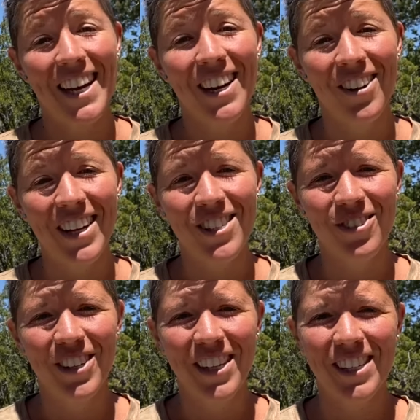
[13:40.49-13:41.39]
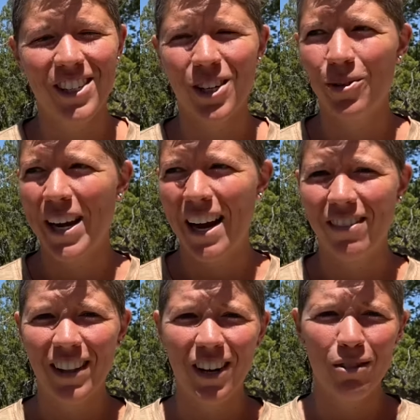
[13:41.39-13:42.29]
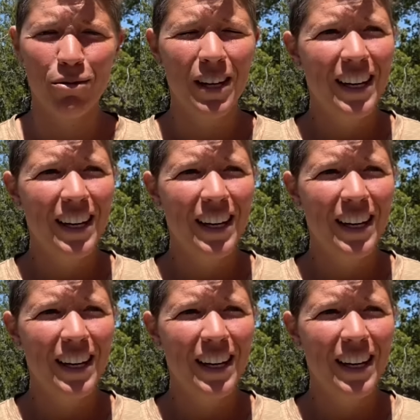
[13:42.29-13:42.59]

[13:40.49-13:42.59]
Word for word: I know that's a real concern we have. I love,